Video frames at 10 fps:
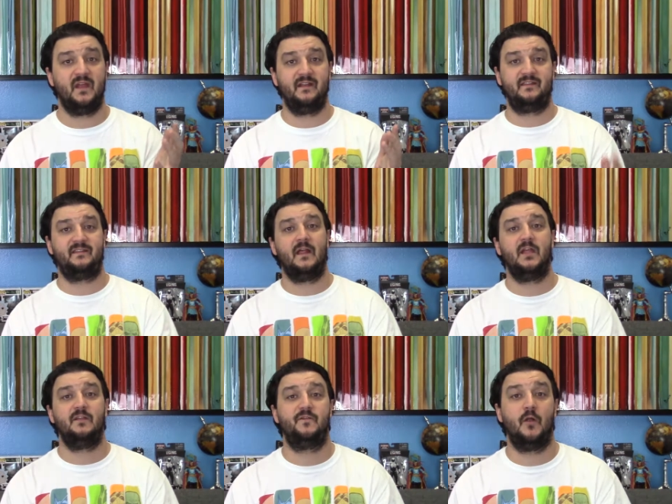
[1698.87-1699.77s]
and it's
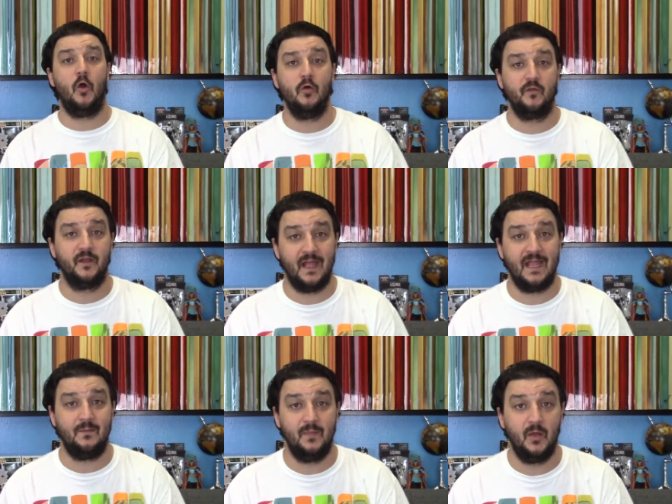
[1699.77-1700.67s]
selling for over
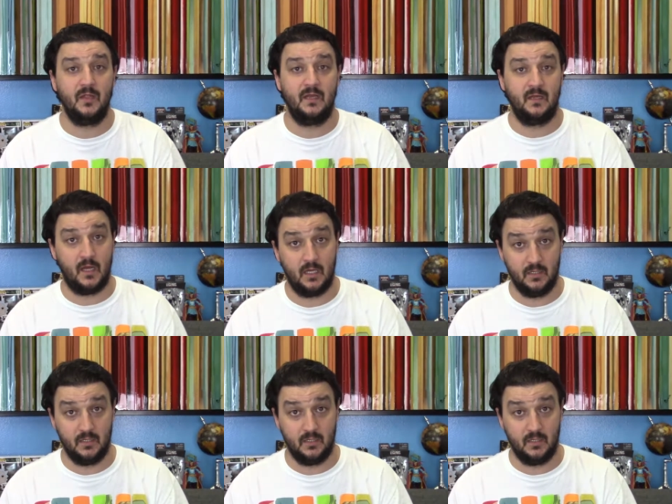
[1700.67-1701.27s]
$9 million.